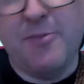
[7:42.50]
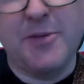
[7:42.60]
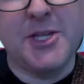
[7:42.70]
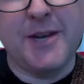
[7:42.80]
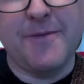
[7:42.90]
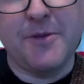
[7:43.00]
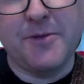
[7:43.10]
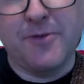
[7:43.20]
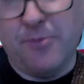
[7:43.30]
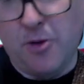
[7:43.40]
shuffles
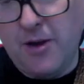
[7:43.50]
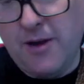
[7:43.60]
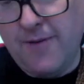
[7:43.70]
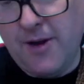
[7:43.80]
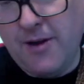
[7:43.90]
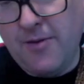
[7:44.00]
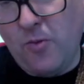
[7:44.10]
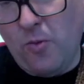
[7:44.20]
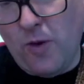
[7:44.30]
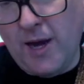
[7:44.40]
from earlier video?
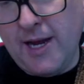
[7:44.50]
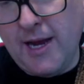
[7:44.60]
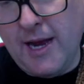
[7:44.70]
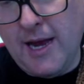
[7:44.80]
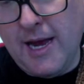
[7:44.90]
1,